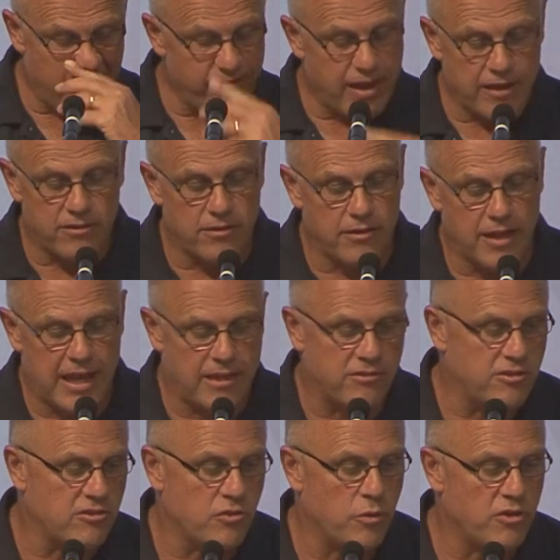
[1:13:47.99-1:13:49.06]
And I've
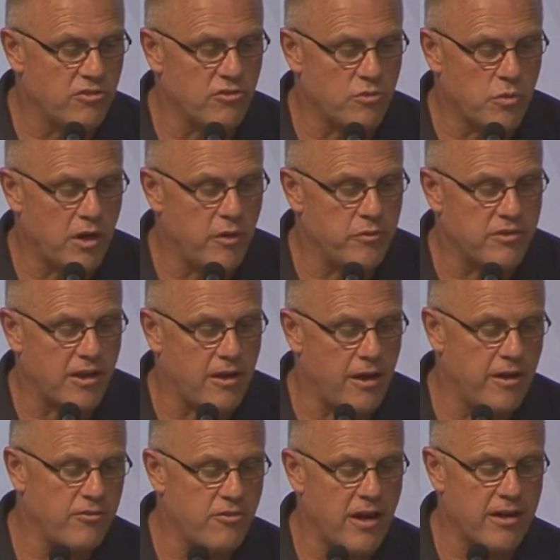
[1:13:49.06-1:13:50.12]
had situations where I was a
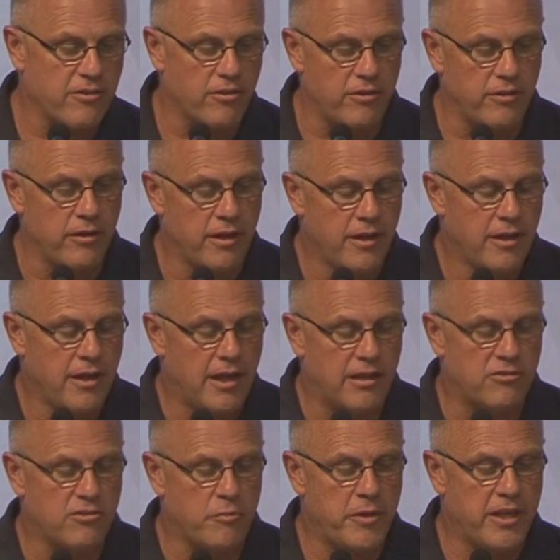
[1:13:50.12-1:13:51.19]
contractor and
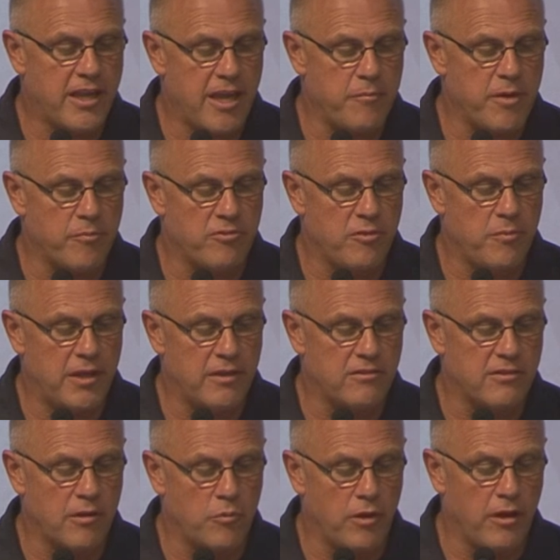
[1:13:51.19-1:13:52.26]
somebody came up to me
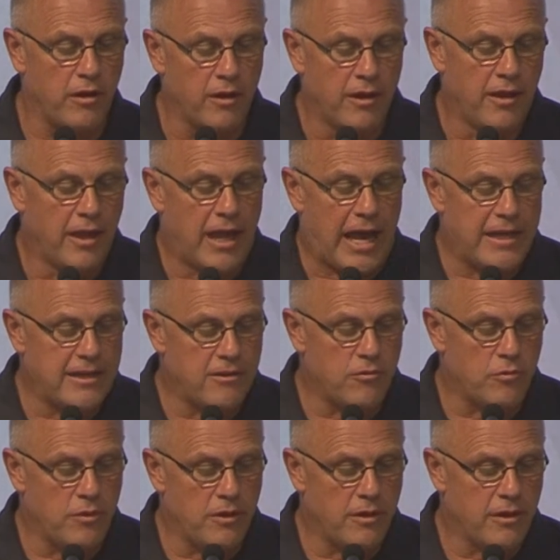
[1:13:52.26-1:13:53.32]
and said, well, I
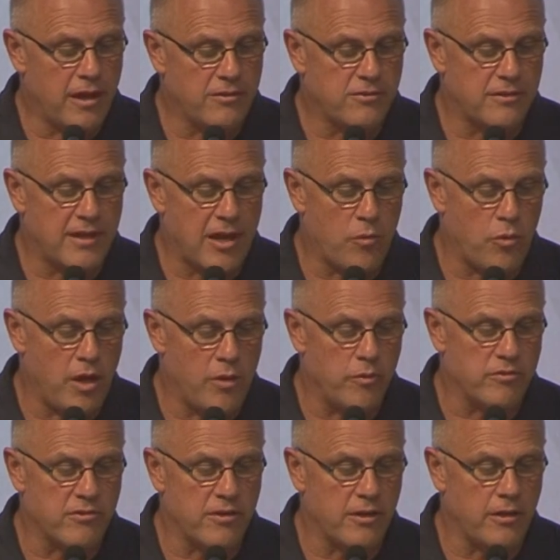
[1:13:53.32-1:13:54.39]
didn't realize that that wall
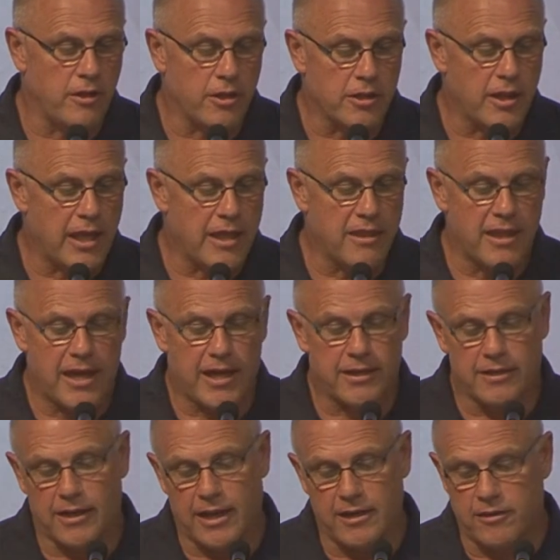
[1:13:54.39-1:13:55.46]
was going to look like that,
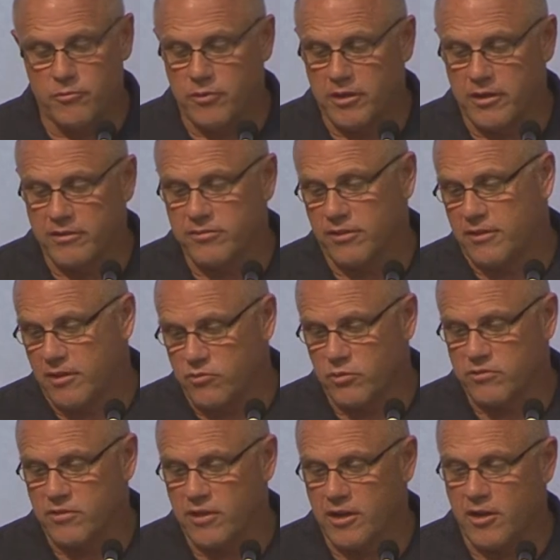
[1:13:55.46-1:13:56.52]
and I didn't realize that this
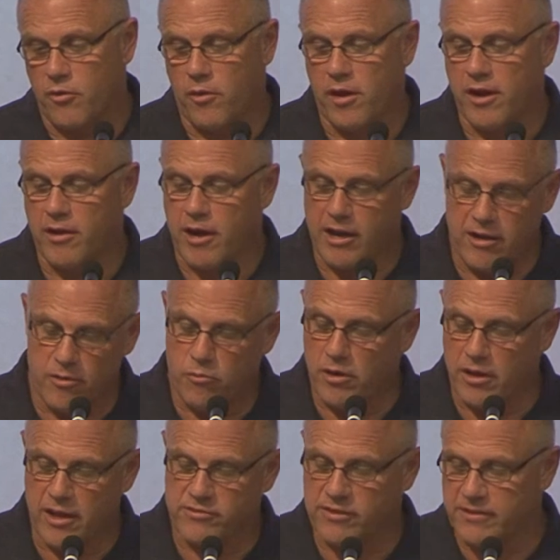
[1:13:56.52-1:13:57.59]
was going to go on, and I didn't
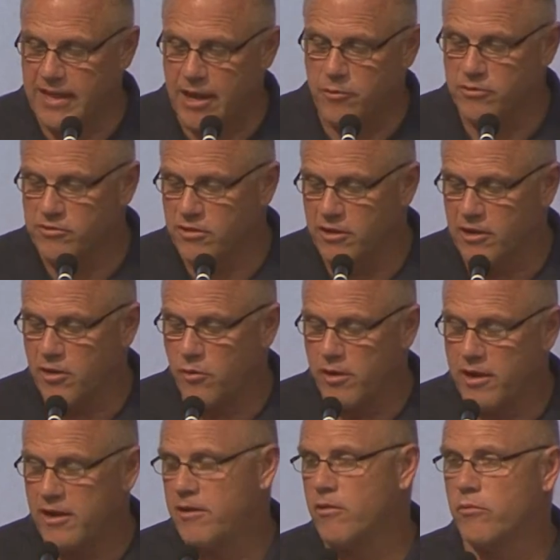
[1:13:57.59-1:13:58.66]
realize that that was going to go
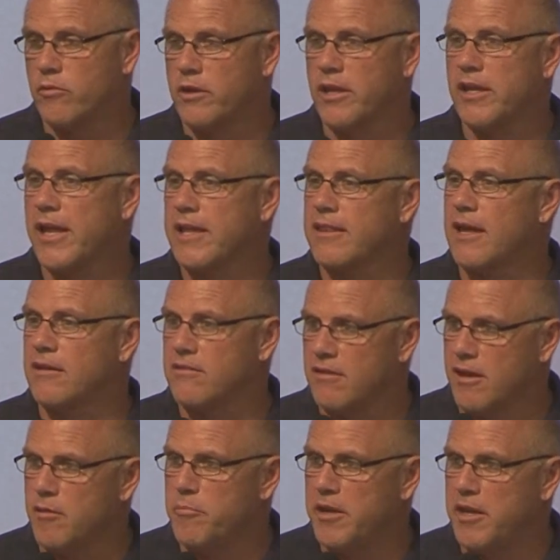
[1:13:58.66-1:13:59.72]
on. I don't really like that
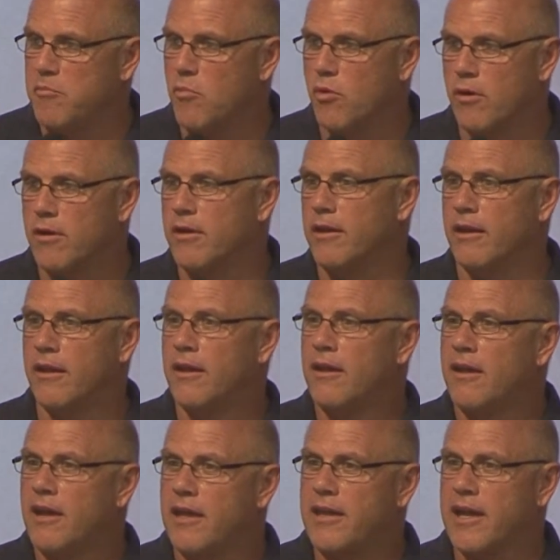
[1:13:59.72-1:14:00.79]
tub anymore and
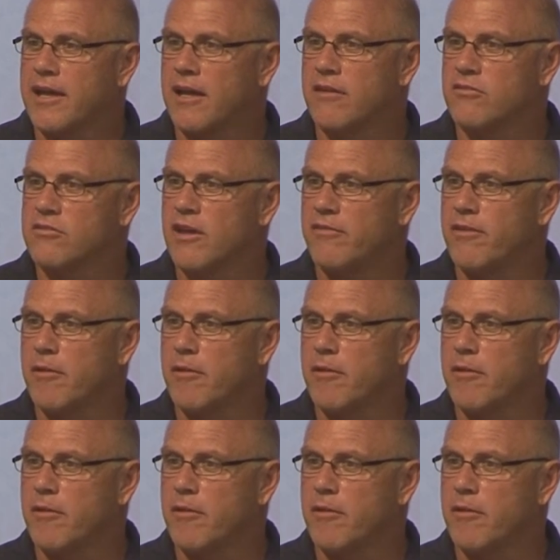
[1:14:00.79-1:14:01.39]
that kind of stuff.